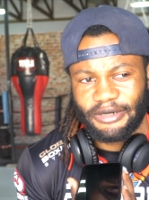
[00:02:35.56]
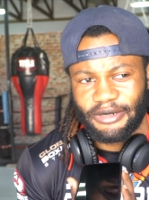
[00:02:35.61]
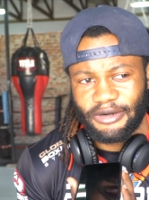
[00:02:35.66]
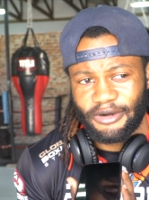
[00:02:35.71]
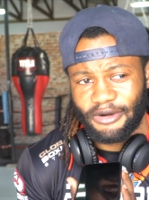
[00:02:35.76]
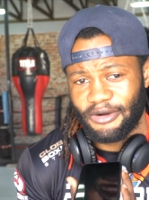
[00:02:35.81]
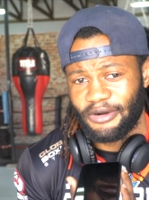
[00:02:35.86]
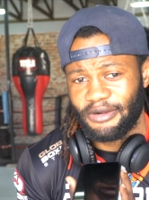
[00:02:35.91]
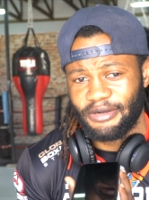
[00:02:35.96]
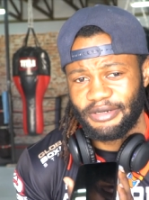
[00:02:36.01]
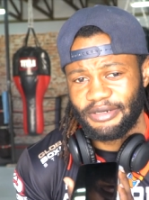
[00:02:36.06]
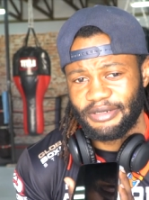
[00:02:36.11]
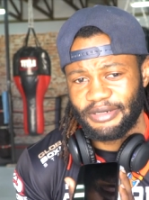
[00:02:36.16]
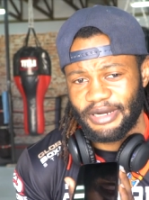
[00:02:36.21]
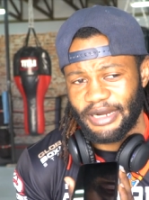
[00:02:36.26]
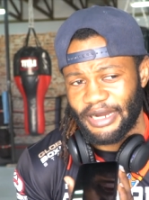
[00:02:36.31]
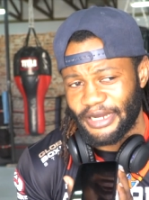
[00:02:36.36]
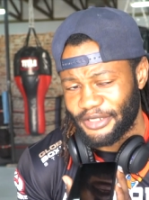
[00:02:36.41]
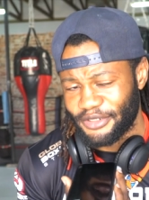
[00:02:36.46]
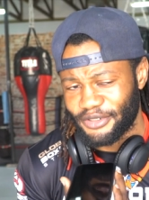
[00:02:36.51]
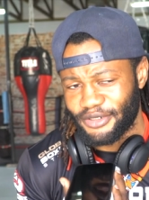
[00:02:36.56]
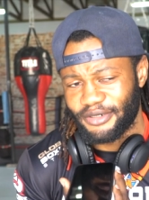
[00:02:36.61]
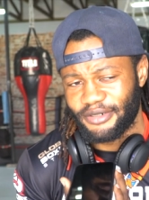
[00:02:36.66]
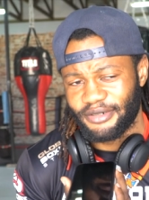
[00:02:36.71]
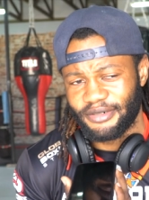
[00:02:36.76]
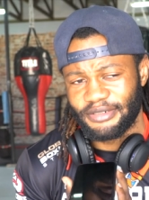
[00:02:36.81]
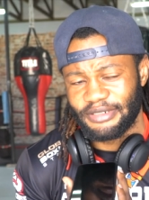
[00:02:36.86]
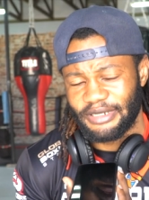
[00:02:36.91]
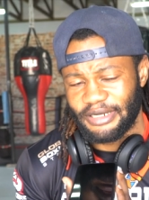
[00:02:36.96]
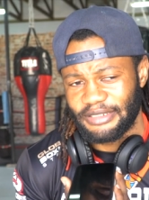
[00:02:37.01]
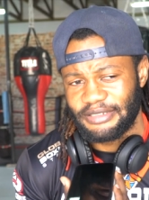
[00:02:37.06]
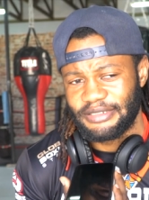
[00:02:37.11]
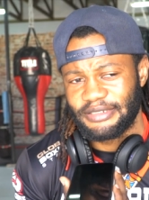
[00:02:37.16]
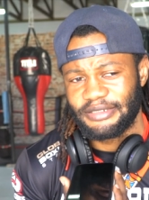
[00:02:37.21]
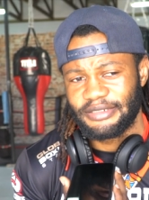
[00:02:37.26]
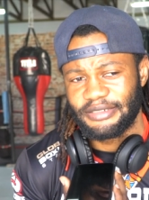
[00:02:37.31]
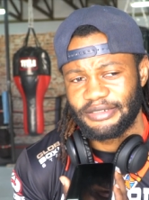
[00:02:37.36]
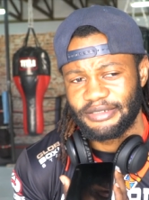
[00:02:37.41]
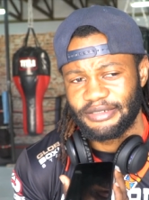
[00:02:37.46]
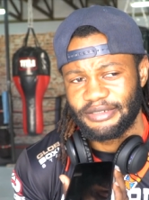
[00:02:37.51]
all I know
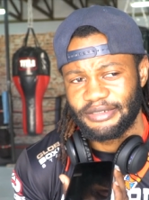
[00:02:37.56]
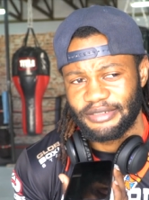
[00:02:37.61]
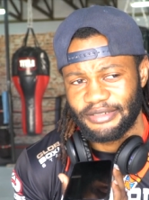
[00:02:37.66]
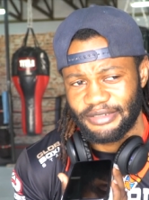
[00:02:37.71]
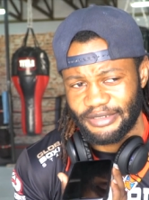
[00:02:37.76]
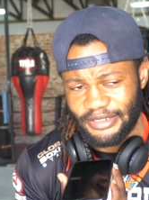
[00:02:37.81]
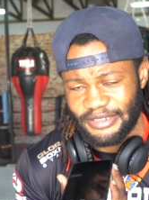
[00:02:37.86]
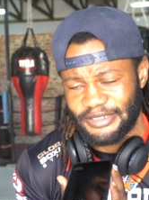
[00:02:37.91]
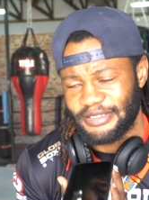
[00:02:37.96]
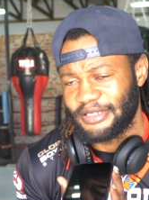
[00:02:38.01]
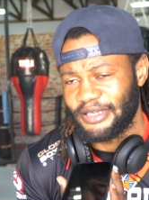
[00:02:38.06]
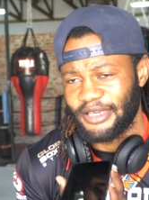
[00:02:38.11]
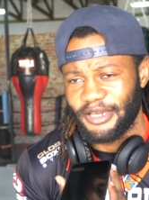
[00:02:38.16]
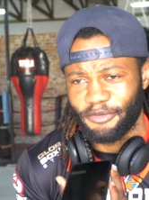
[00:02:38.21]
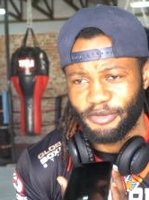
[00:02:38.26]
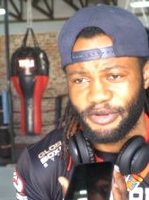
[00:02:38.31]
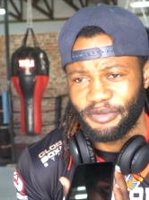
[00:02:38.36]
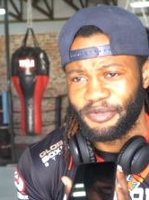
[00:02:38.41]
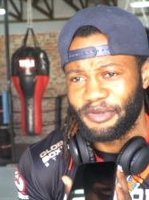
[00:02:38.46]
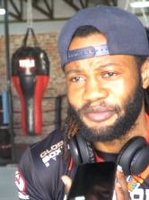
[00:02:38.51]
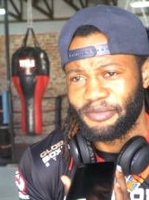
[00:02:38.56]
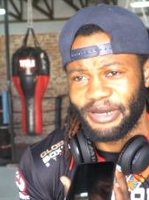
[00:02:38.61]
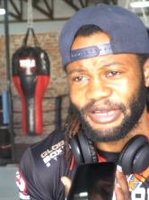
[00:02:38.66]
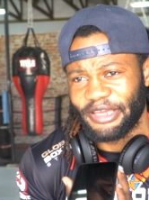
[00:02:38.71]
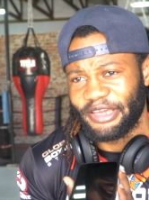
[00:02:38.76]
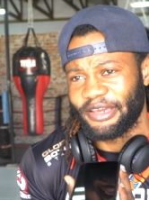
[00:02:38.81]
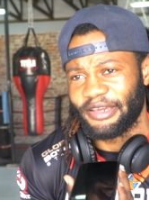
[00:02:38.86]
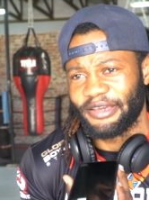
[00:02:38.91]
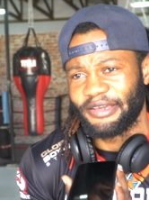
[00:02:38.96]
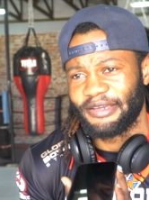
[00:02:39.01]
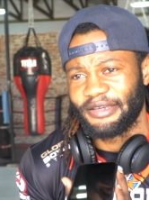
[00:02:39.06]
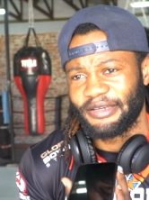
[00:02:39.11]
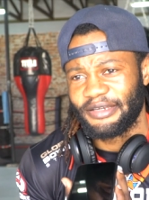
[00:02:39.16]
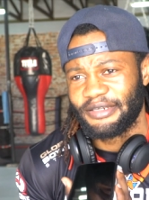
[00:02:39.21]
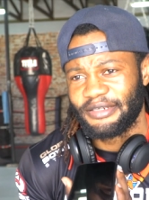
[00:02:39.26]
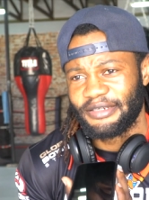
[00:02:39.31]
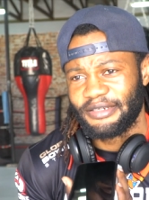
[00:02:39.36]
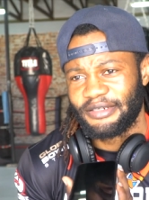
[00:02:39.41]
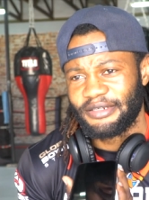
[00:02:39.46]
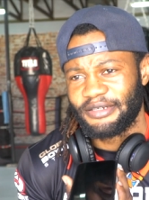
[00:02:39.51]
that this year will be my year,
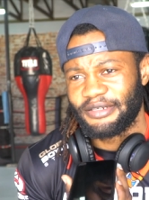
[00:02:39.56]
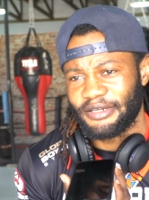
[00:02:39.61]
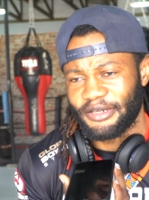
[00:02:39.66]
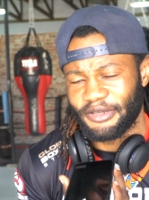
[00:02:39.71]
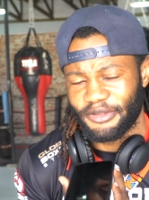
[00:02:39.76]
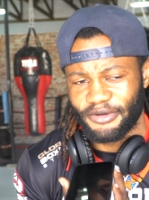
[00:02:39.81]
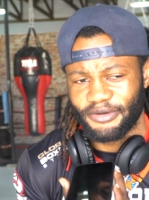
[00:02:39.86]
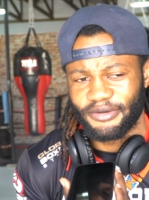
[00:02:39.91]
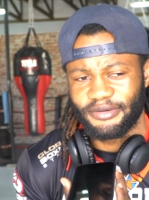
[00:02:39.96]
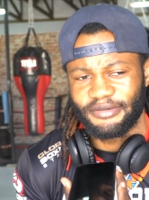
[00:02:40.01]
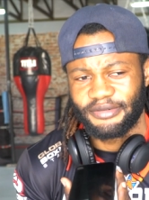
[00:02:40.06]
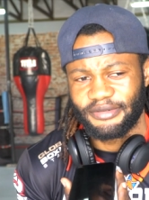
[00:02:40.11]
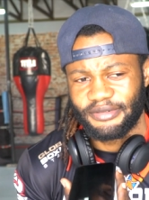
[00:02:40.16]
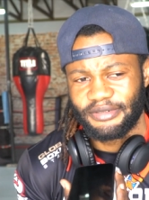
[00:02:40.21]
you know.